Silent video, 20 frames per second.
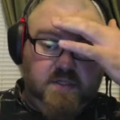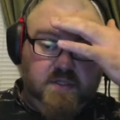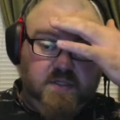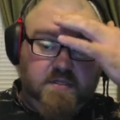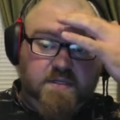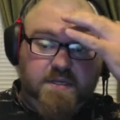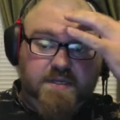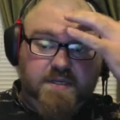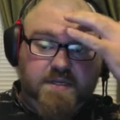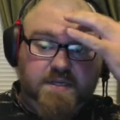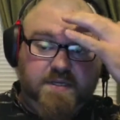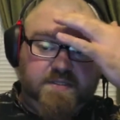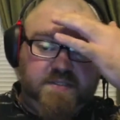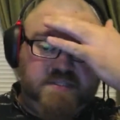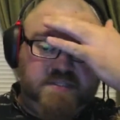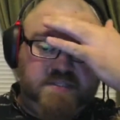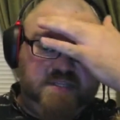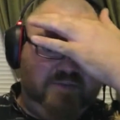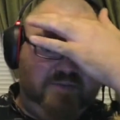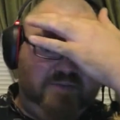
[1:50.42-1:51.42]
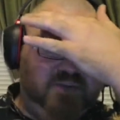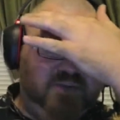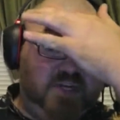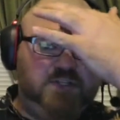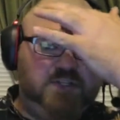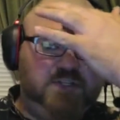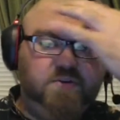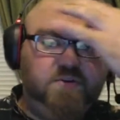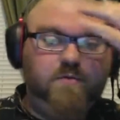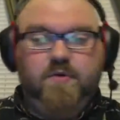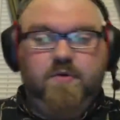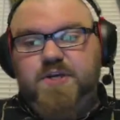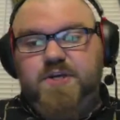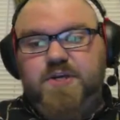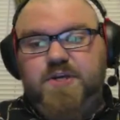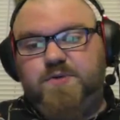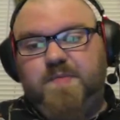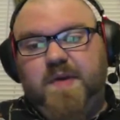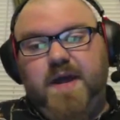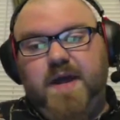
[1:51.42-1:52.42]
is 72
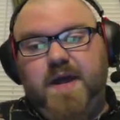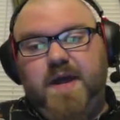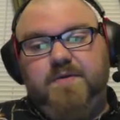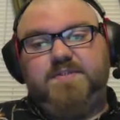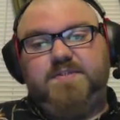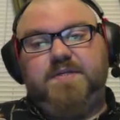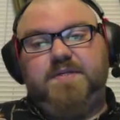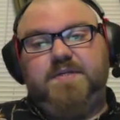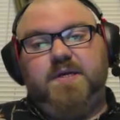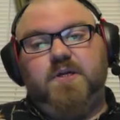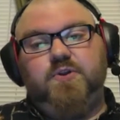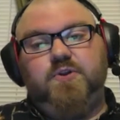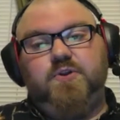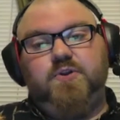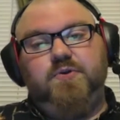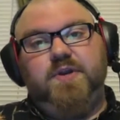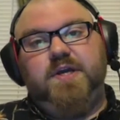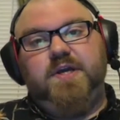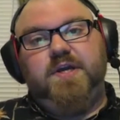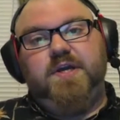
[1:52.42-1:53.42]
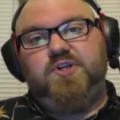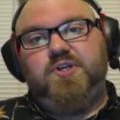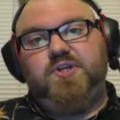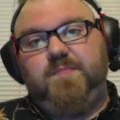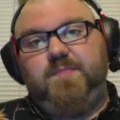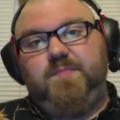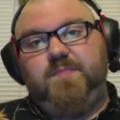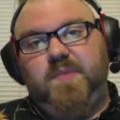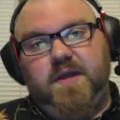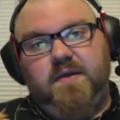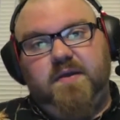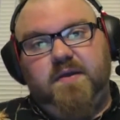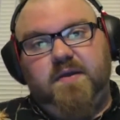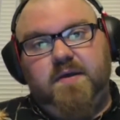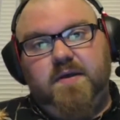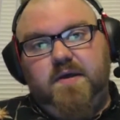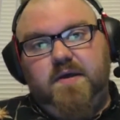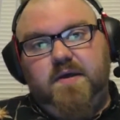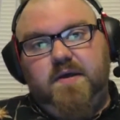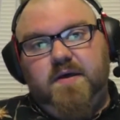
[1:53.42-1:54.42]
British pounds, including shipping.
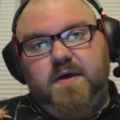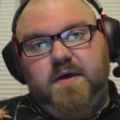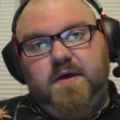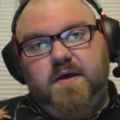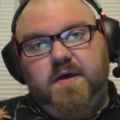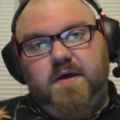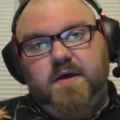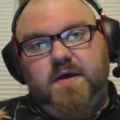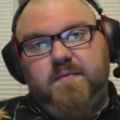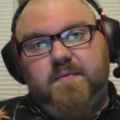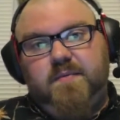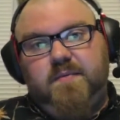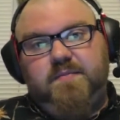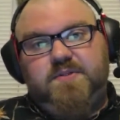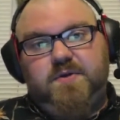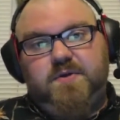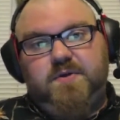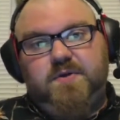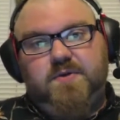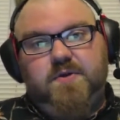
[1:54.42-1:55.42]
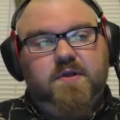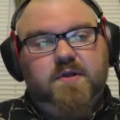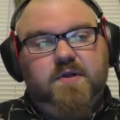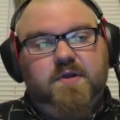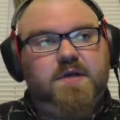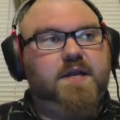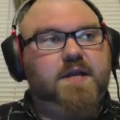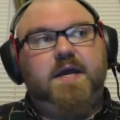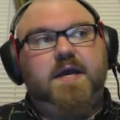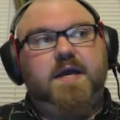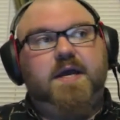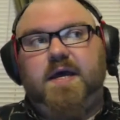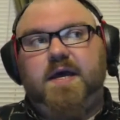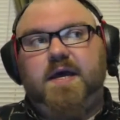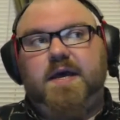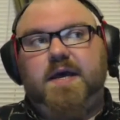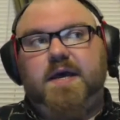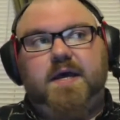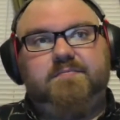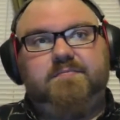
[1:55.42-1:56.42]
So you're looking
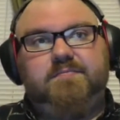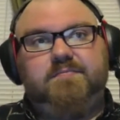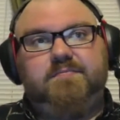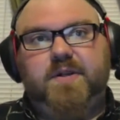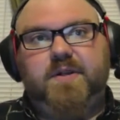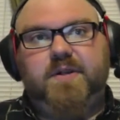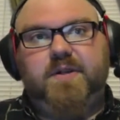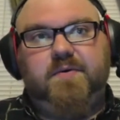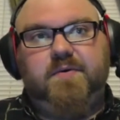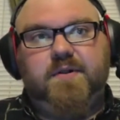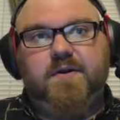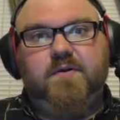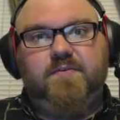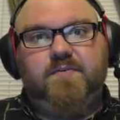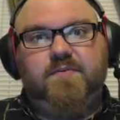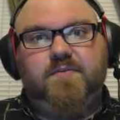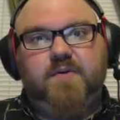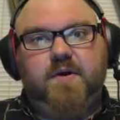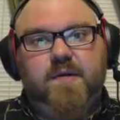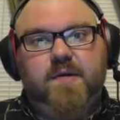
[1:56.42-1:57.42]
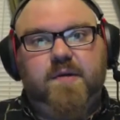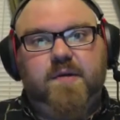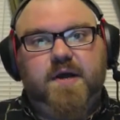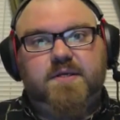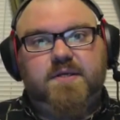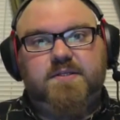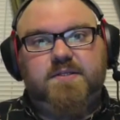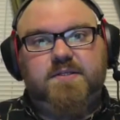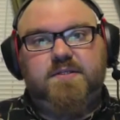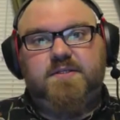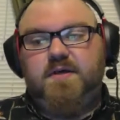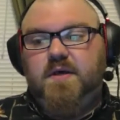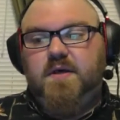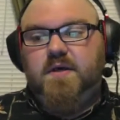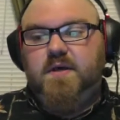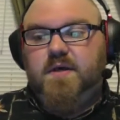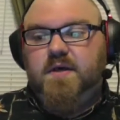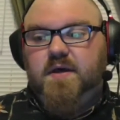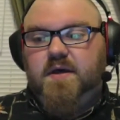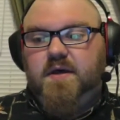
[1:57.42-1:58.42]
at a little over $100
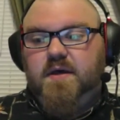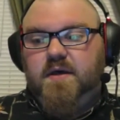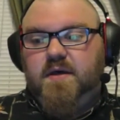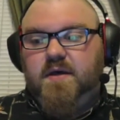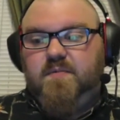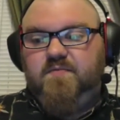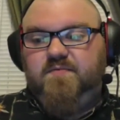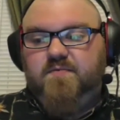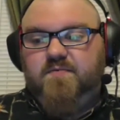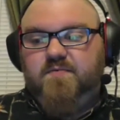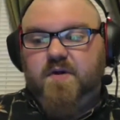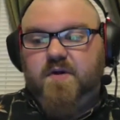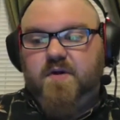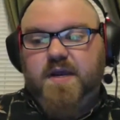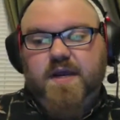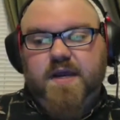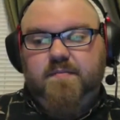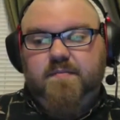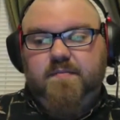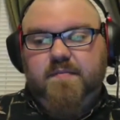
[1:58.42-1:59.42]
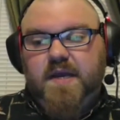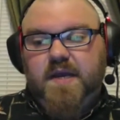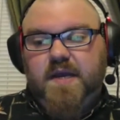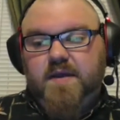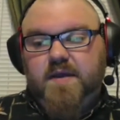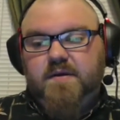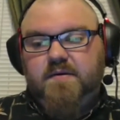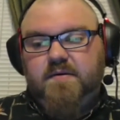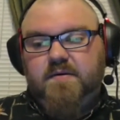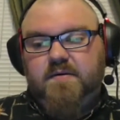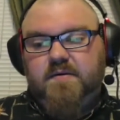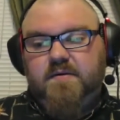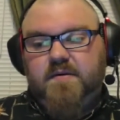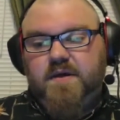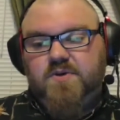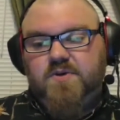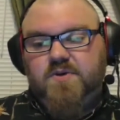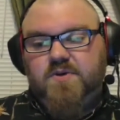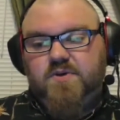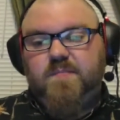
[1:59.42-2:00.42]
for a handmade
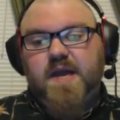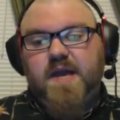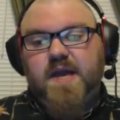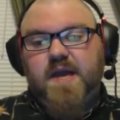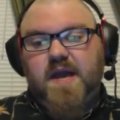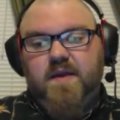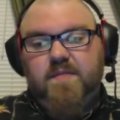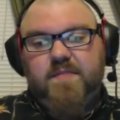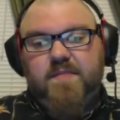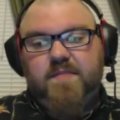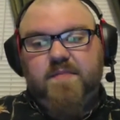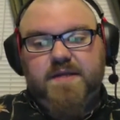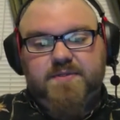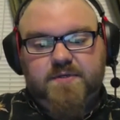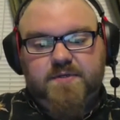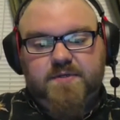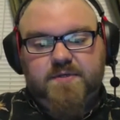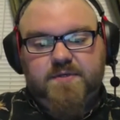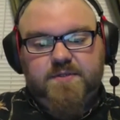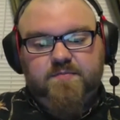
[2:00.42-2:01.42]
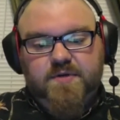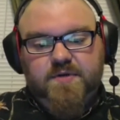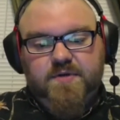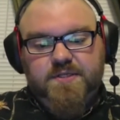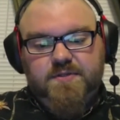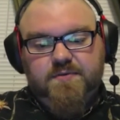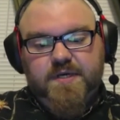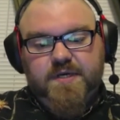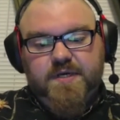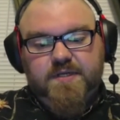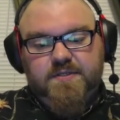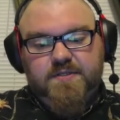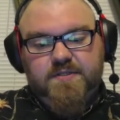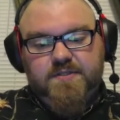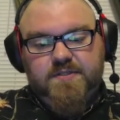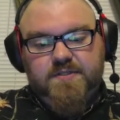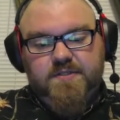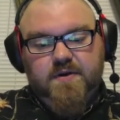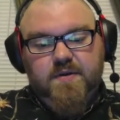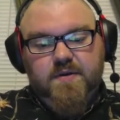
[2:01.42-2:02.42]
dripping atomizer, which is pretty sweet.
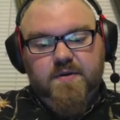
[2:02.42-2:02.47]
So